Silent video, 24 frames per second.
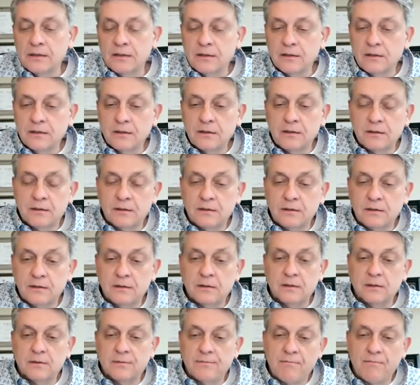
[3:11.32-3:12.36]

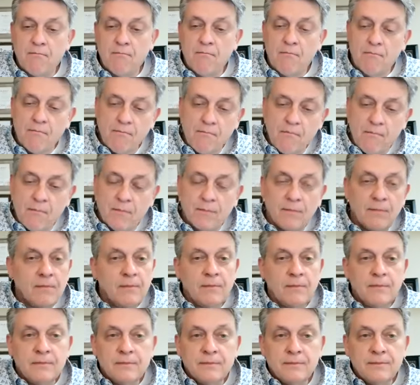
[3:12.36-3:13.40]

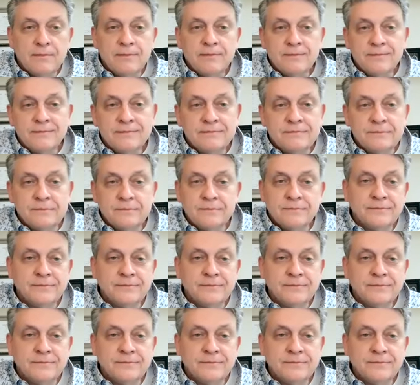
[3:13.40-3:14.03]
[no speech]